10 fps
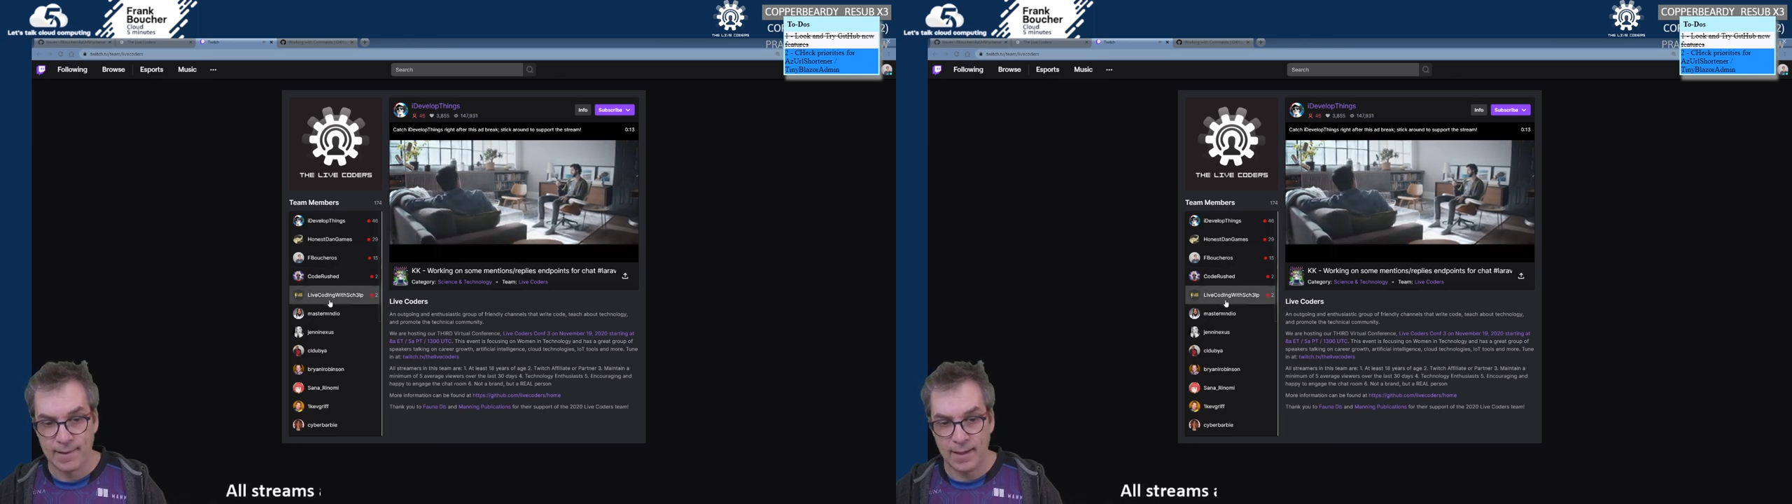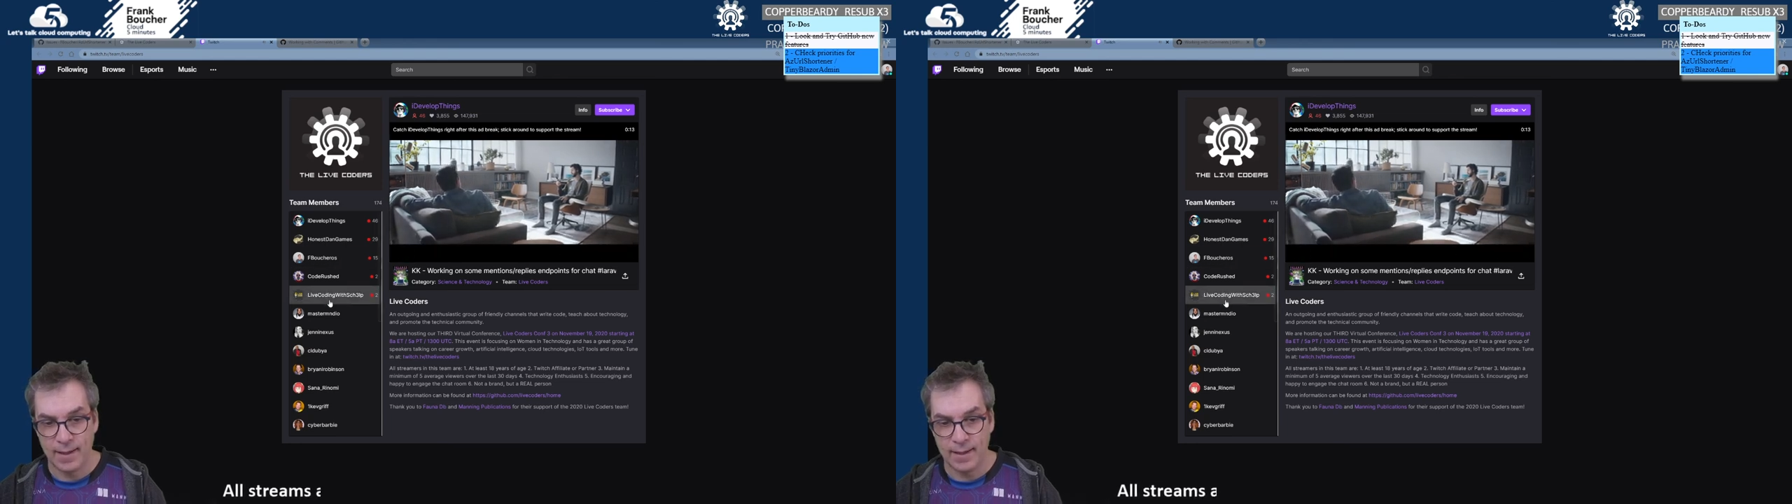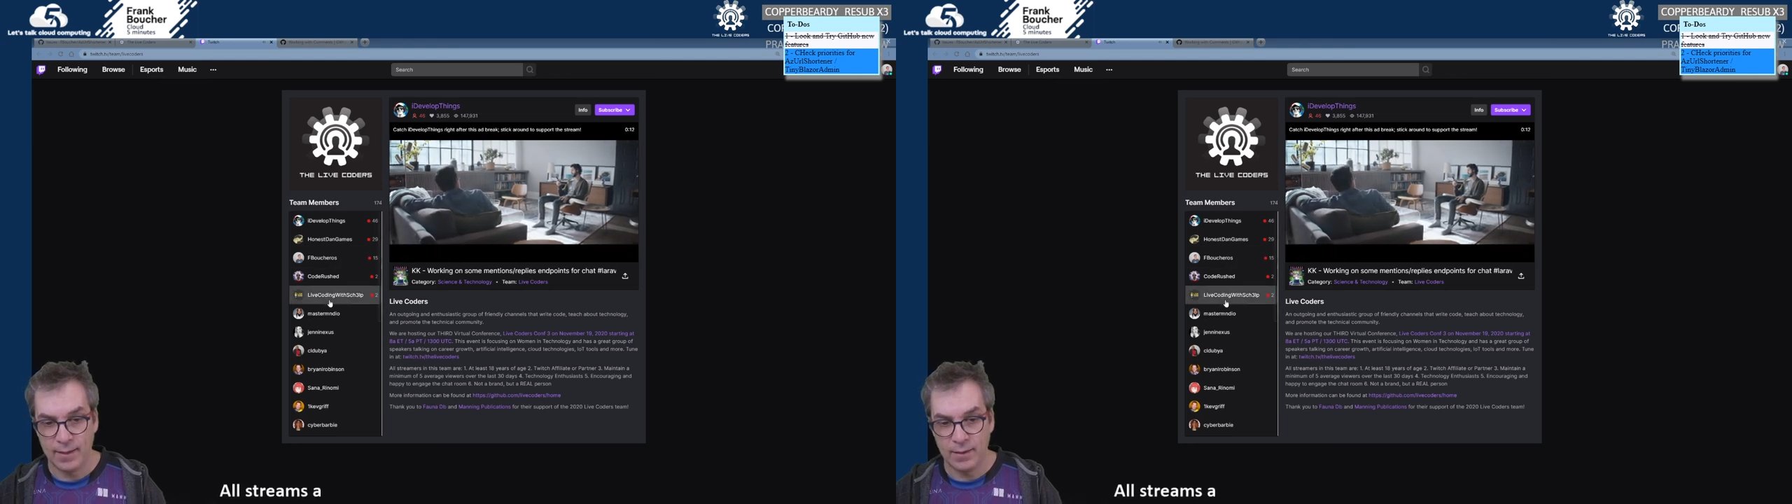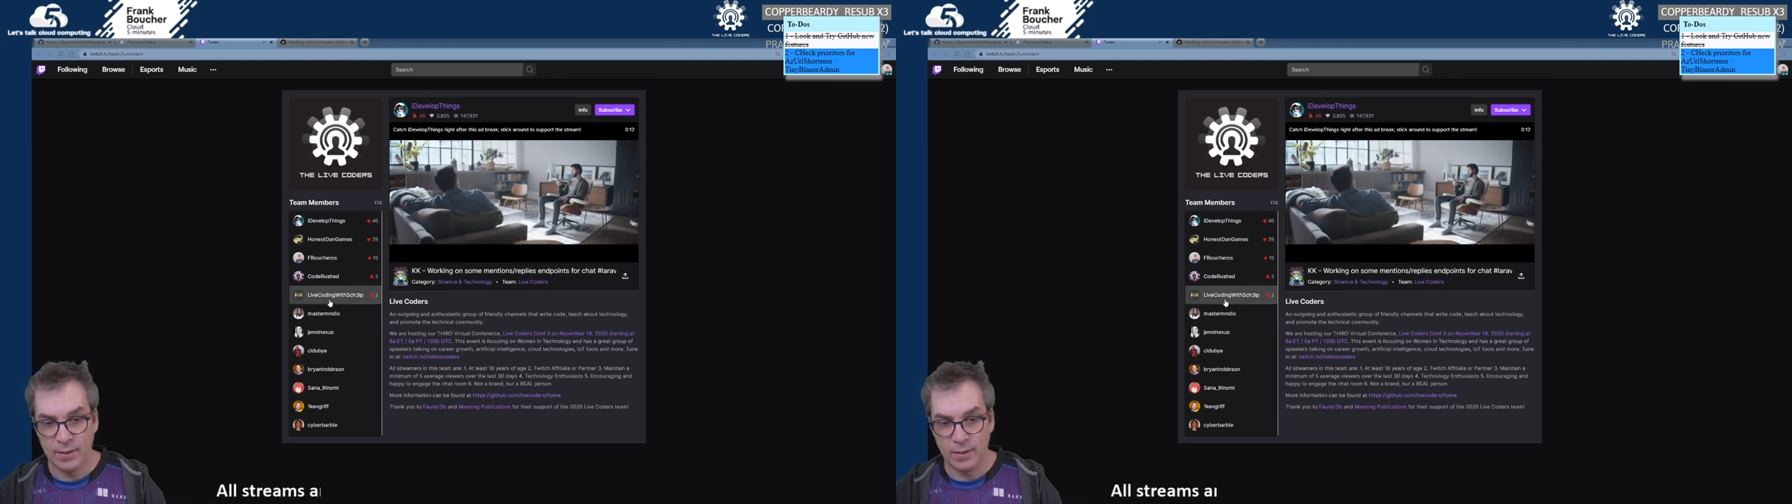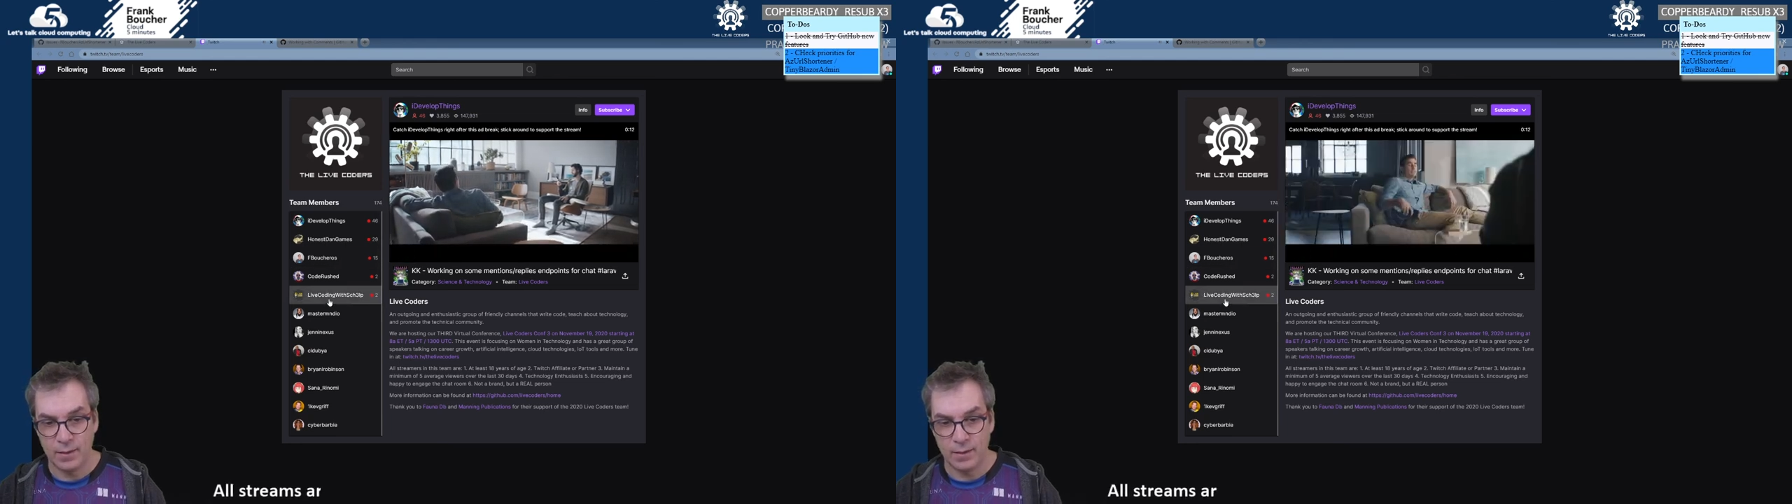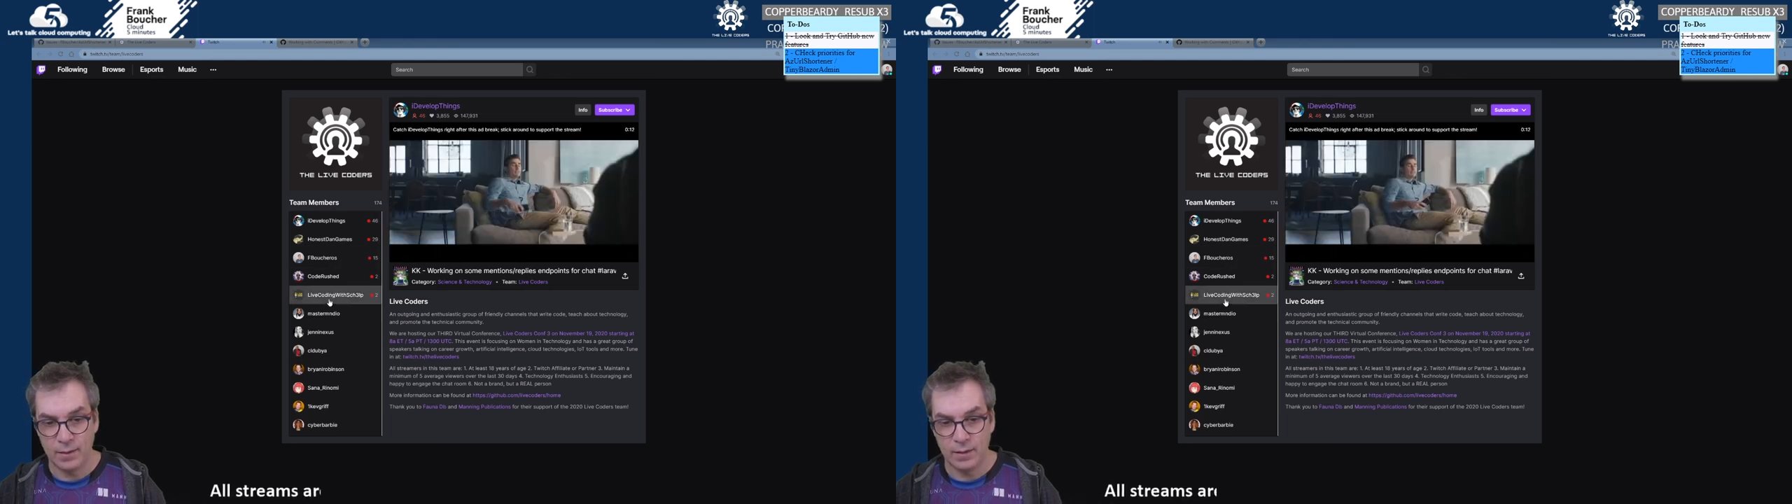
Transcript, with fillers: and uh,